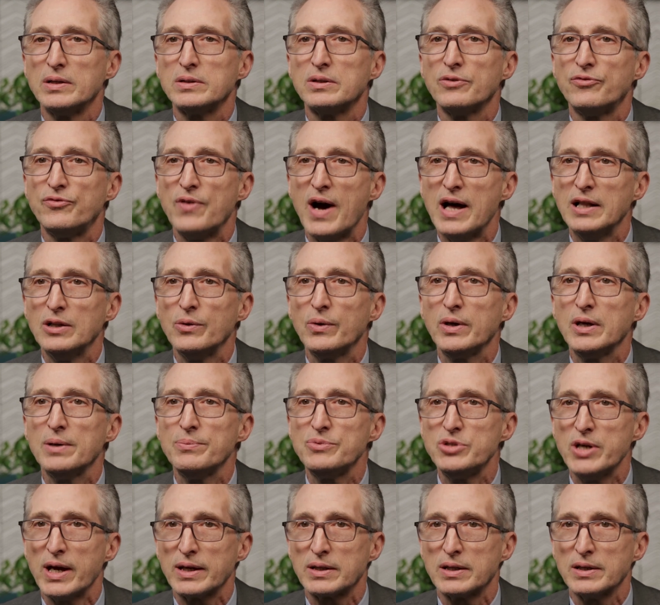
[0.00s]
The following
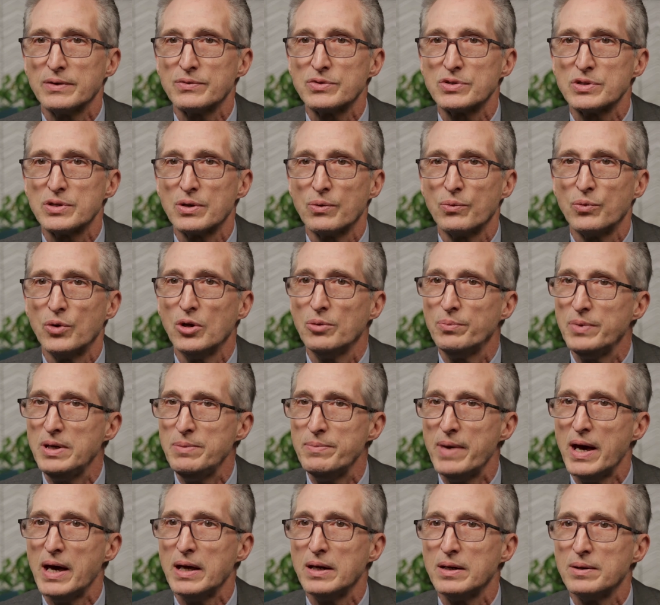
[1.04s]
objectives will be
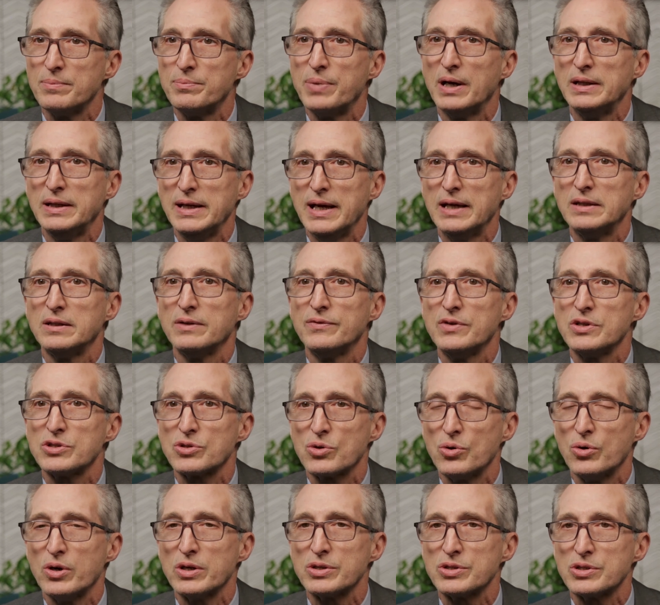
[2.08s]
met by the end of this
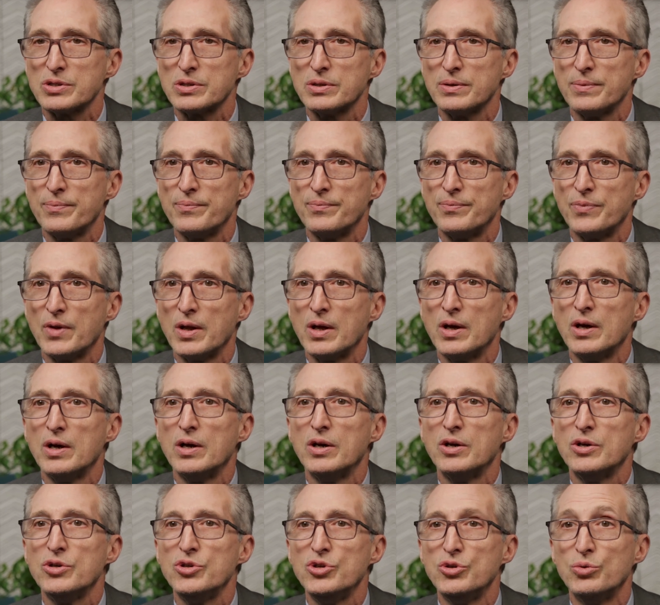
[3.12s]
course.
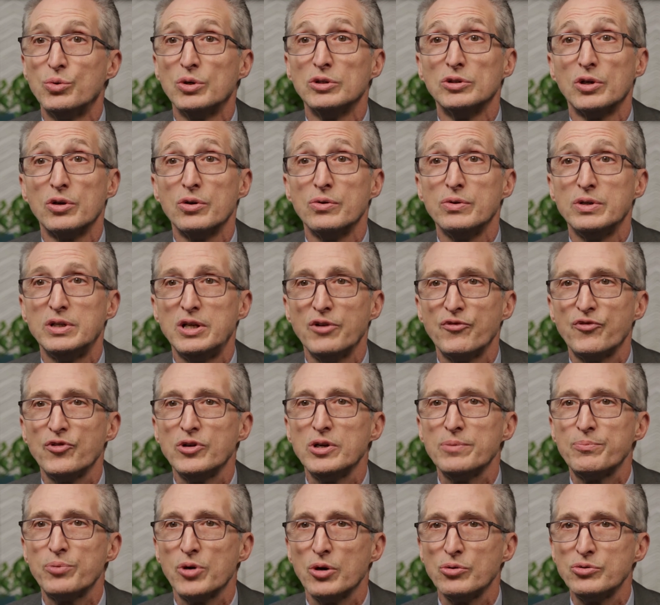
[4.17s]
You will learn
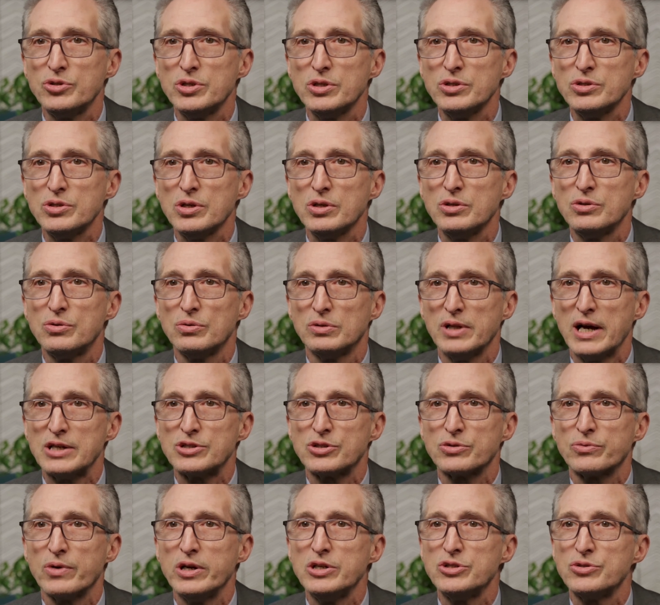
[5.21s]
different approaches to
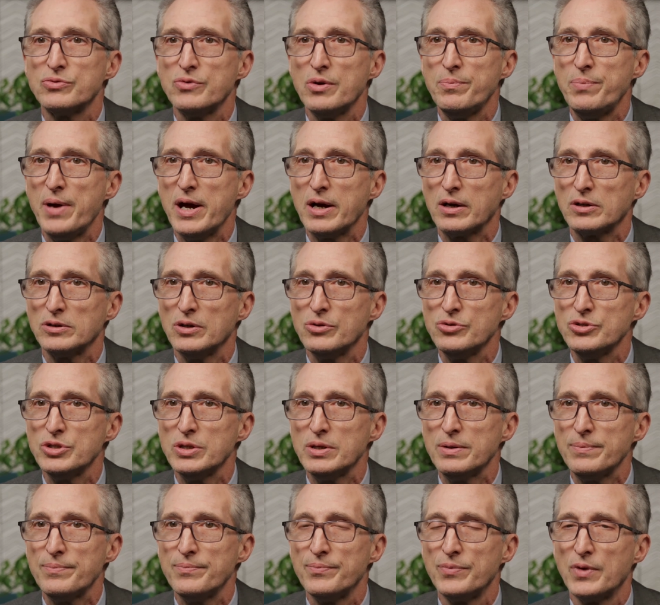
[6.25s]
laceration repair
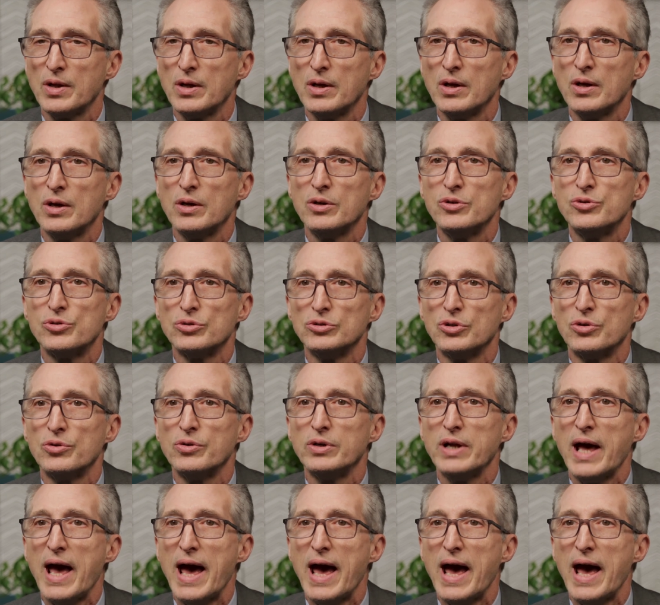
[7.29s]
closure. You'll learn